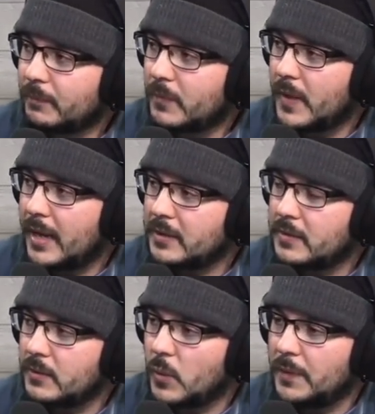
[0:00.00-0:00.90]
That's
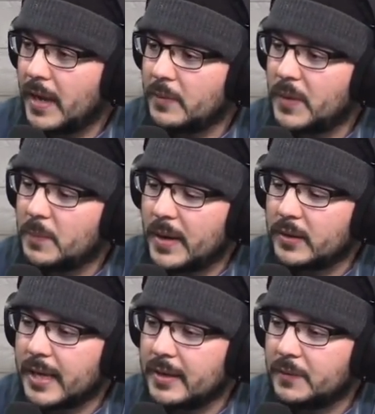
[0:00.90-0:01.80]
when they
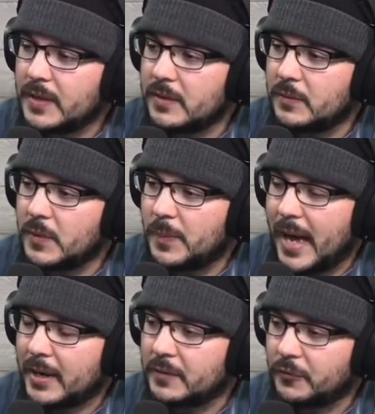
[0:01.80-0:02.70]
barricaded the
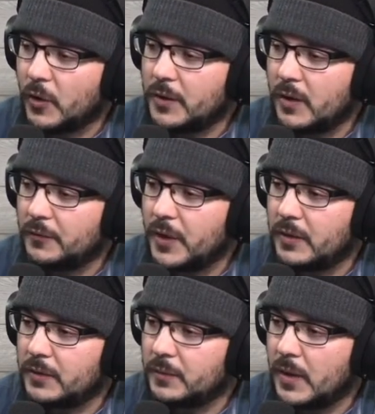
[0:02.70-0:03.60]
back and the front of
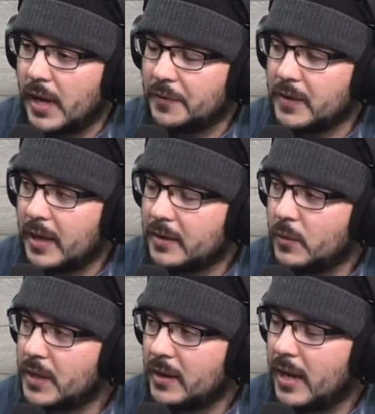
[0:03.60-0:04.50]
the
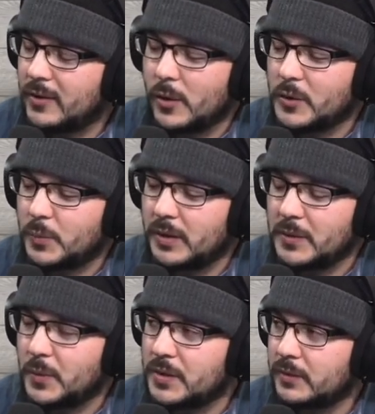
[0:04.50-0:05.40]
I don't know which. Dude, they're
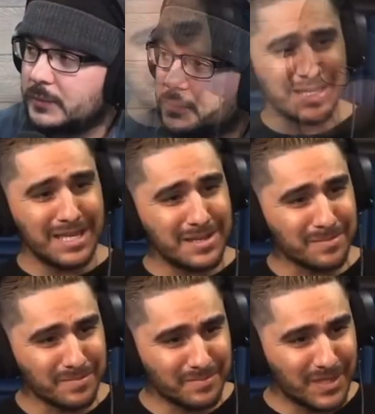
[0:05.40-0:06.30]
trying to kill
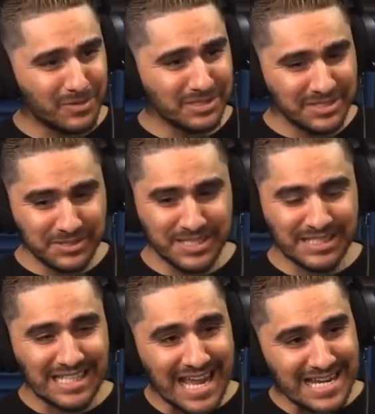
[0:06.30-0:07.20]
him. They were literally
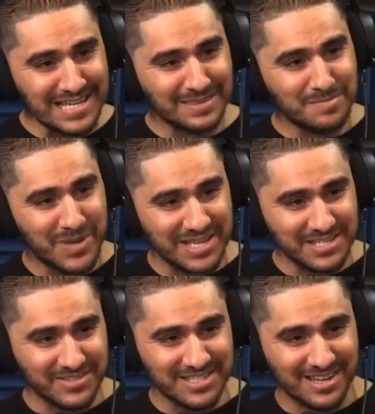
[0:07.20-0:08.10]
lighting the base
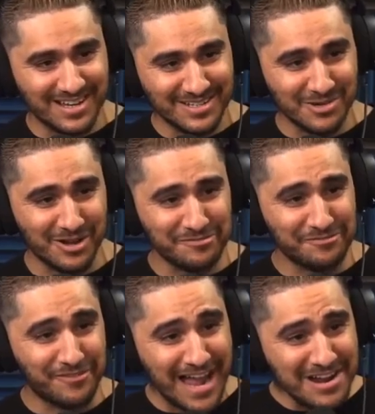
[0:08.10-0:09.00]
of his condo on
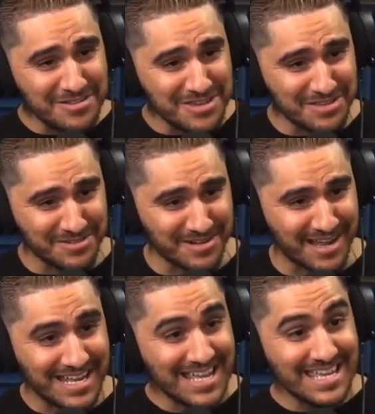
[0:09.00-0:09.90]
fire the other
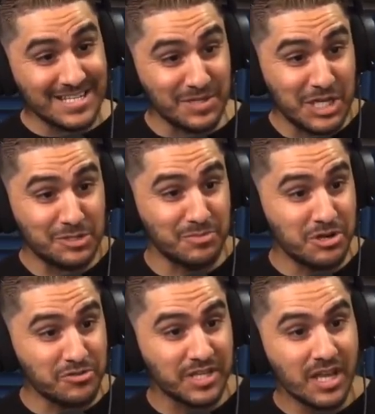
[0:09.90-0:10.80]
night. He's
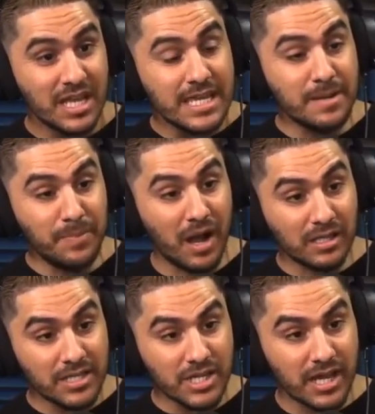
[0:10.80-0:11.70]
moved. He
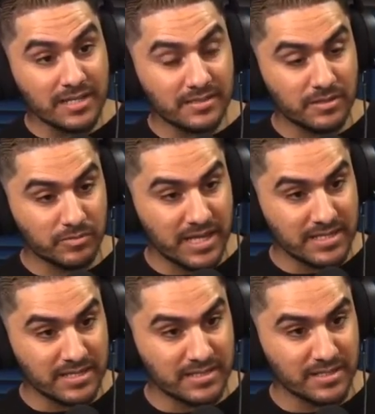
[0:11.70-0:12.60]
apologized to the
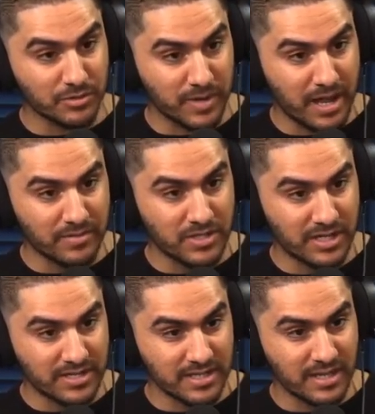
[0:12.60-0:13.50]
residences around. Did you
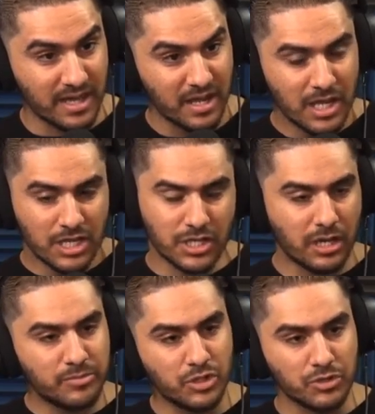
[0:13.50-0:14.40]
guys see that? He's like,
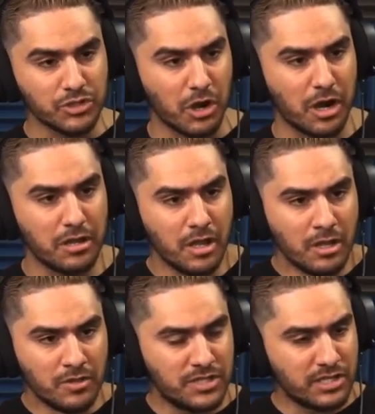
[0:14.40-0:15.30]
I'm so sorry.
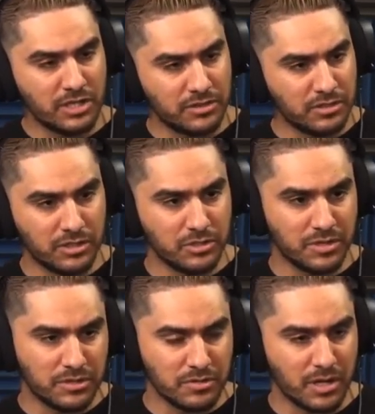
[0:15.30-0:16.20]
This has nothing to do
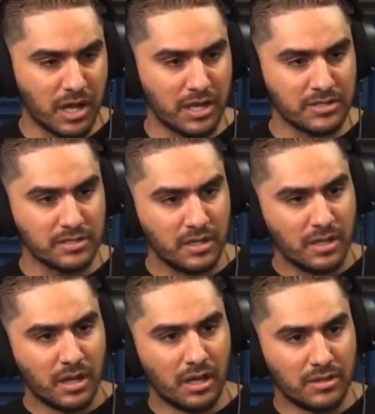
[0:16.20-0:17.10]
with you guys,
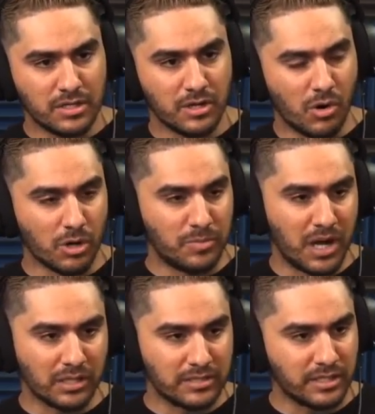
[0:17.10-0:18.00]
or
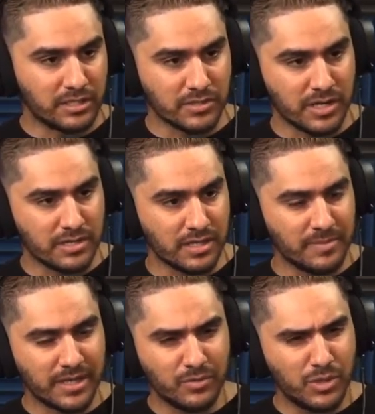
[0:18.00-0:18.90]
politics or anything. I'm
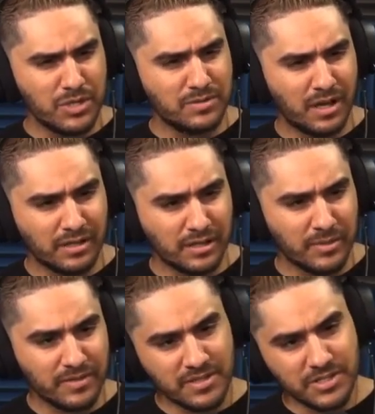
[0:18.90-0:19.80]
like, what are you talking
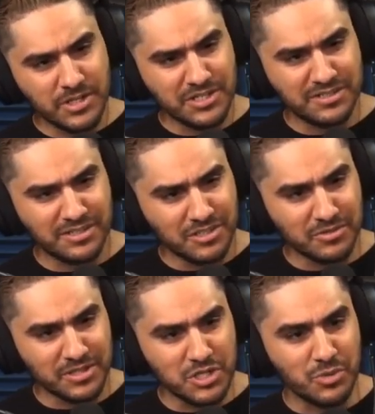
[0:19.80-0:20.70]
about? These are your
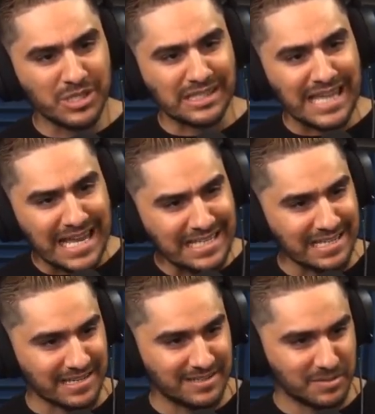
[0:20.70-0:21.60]
constituents. You were
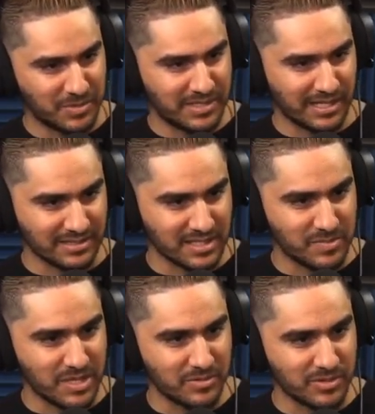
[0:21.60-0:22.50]
elected to protect these people.